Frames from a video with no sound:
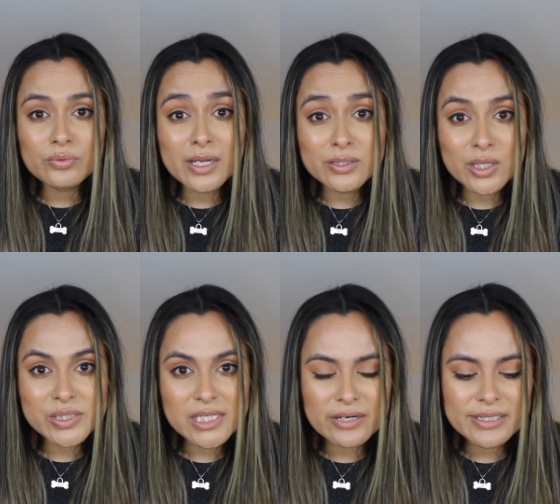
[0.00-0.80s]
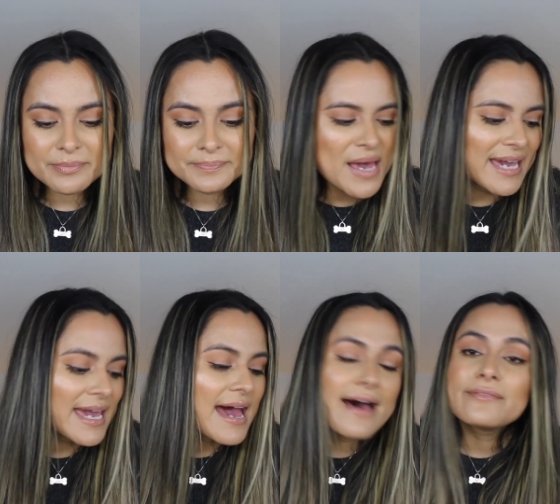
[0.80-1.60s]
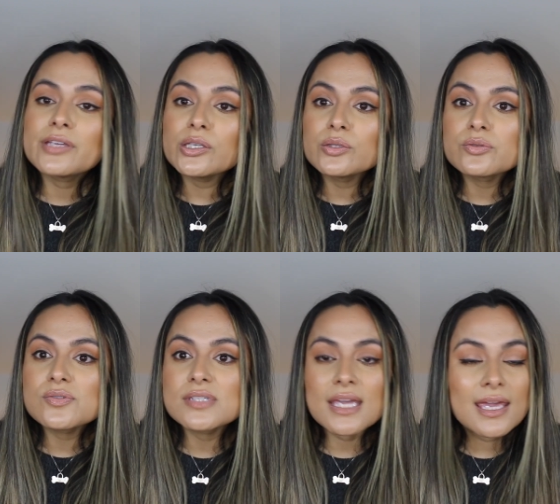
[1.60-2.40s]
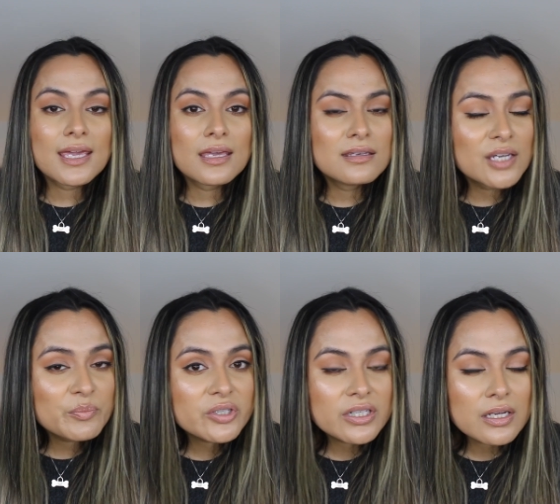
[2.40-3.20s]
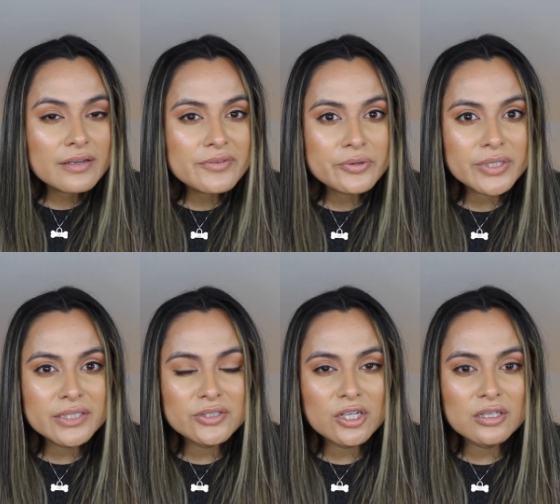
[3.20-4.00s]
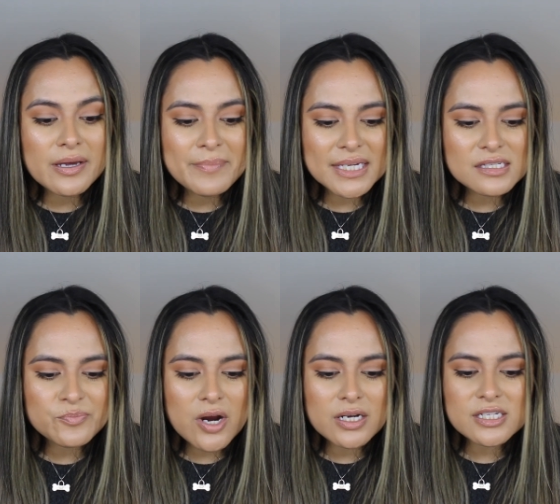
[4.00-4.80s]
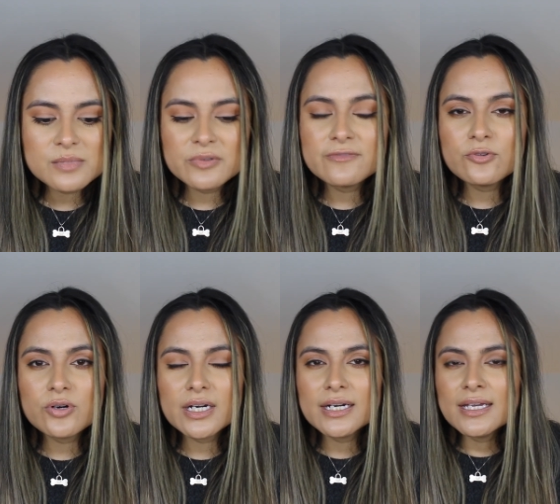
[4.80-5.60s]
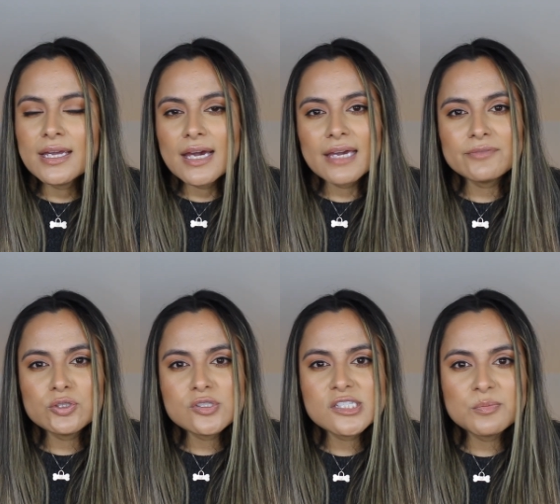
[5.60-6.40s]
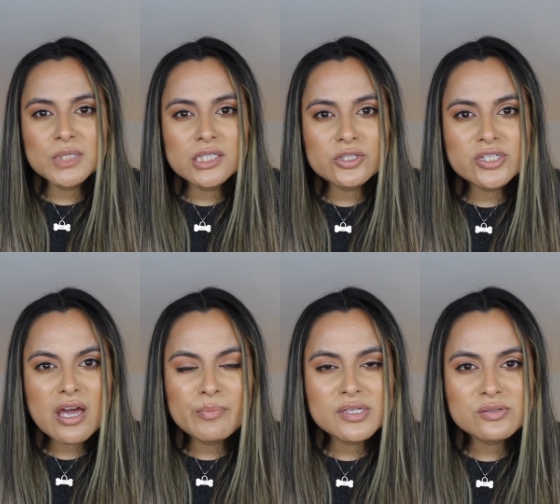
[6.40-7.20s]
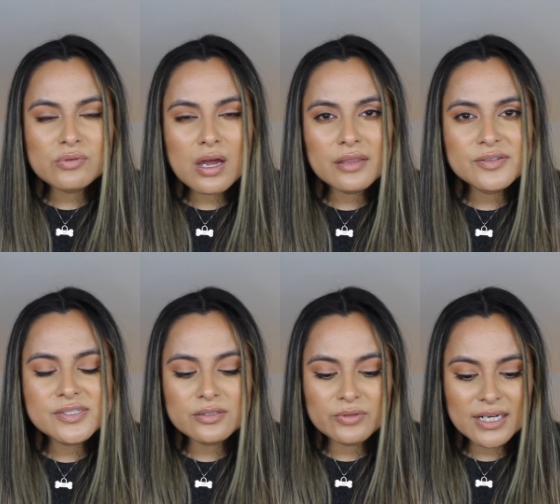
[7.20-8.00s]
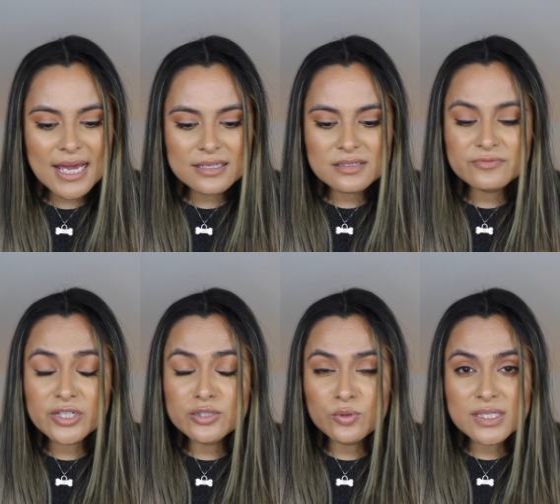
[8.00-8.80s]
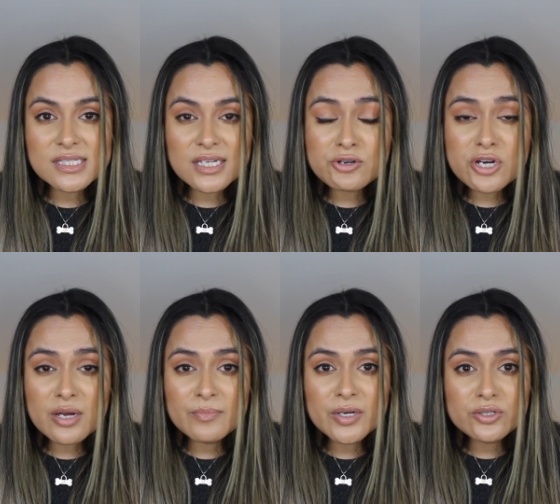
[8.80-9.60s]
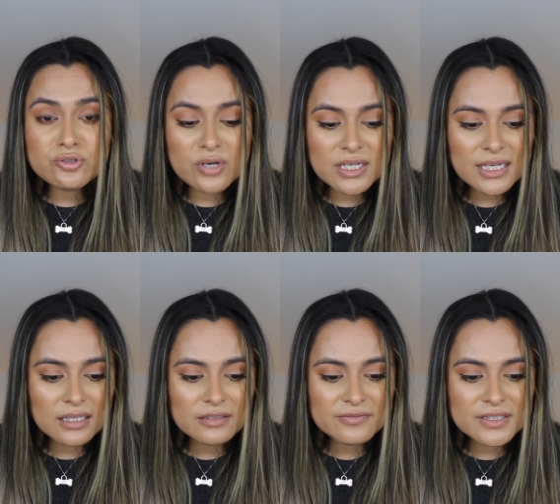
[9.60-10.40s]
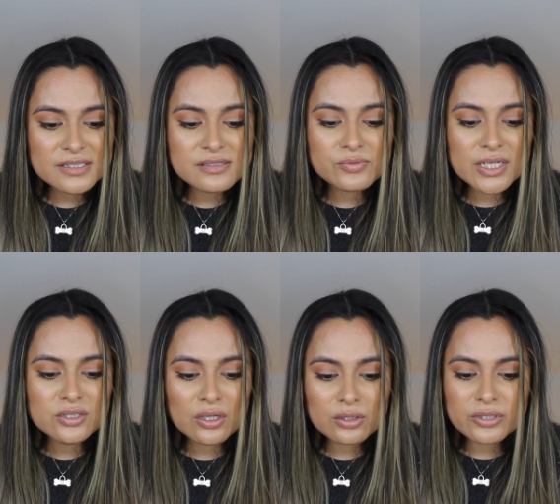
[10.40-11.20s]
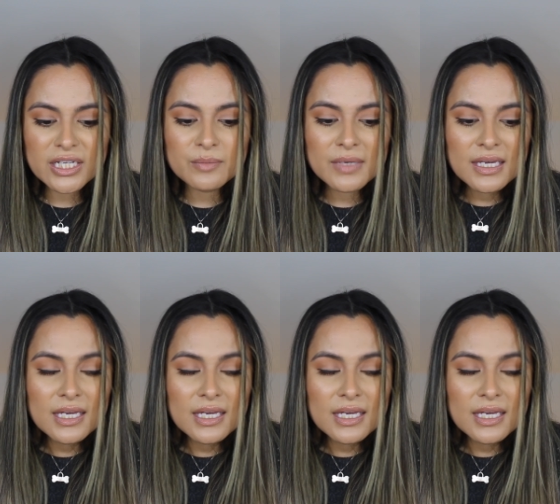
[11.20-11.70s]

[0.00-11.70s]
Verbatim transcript: retinol serum. I have used a number of retinol based products before. I've used Peter Thomas Roth's Granactive Retinoid Serum, Drunk Elephant's Retinol Cream,